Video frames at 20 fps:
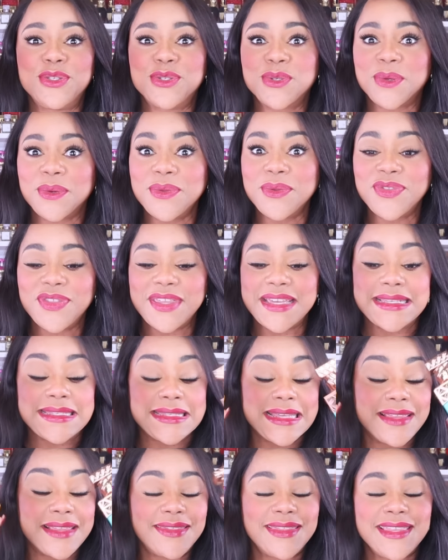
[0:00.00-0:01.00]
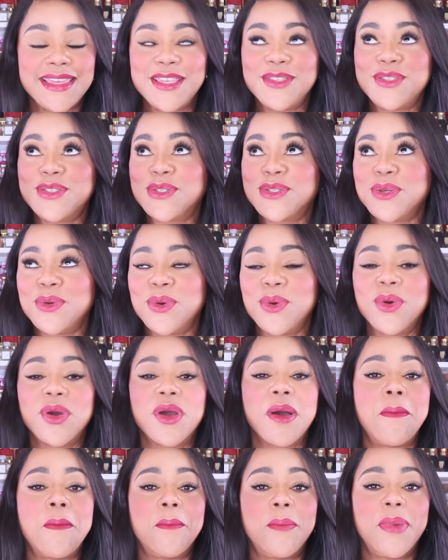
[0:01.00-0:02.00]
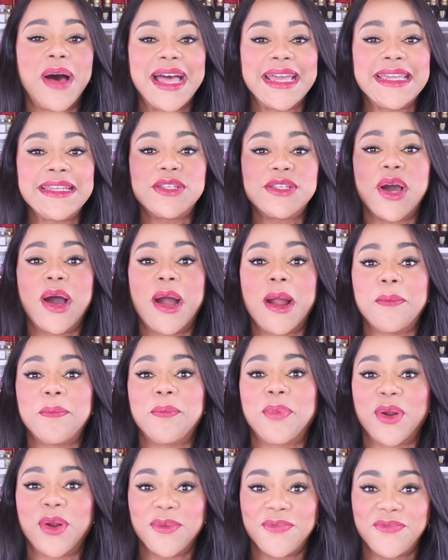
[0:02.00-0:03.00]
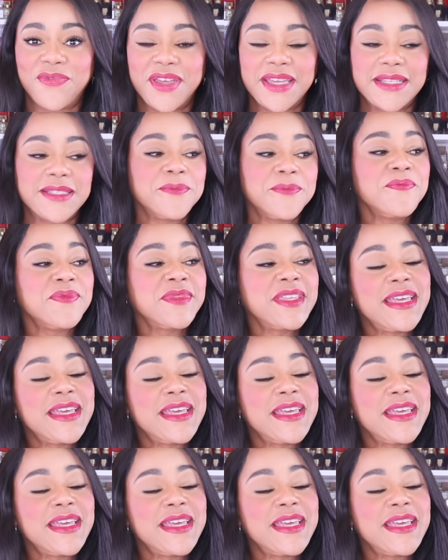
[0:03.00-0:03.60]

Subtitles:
truth is that these two combined are perfect.